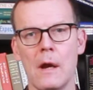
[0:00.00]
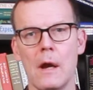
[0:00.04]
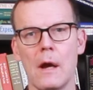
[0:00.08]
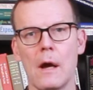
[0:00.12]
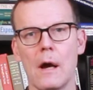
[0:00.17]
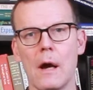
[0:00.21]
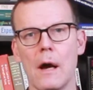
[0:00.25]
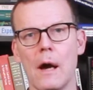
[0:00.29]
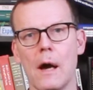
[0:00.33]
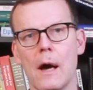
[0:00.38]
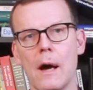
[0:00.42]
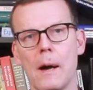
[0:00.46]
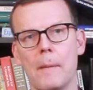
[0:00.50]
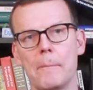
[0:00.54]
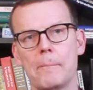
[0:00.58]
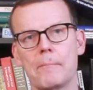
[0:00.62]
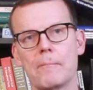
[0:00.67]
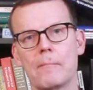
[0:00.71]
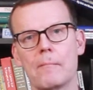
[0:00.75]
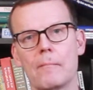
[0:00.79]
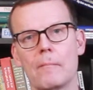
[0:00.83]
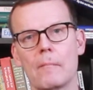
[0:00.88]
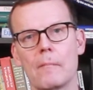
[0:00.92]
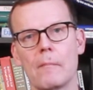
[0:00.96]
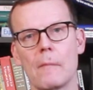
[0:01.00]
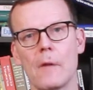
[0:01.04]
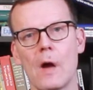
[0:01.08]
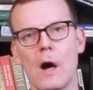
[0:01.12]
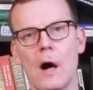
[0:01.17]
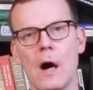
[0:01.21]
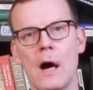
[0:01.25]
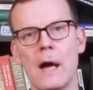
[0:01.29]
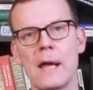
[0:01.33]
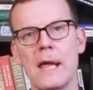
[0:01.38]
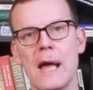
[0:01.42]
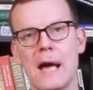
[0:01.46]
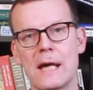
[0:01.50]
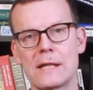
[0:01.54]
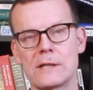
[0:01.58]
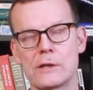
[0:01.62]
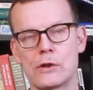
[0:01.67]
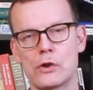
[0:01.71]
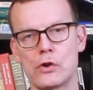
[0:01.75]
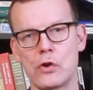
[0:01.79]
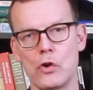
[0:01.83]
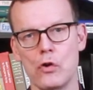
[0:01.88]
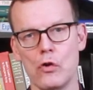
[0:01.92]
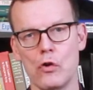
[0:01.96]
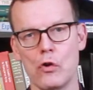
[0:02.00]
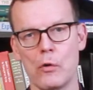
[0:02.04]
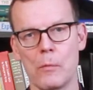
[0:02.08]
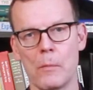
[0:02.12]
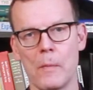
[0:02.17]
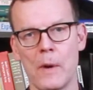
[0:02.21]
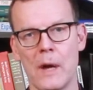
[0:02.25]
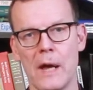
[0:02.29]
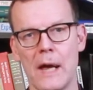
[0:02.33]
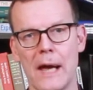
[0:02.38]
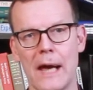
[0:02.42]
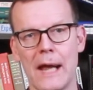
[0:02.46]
I assume,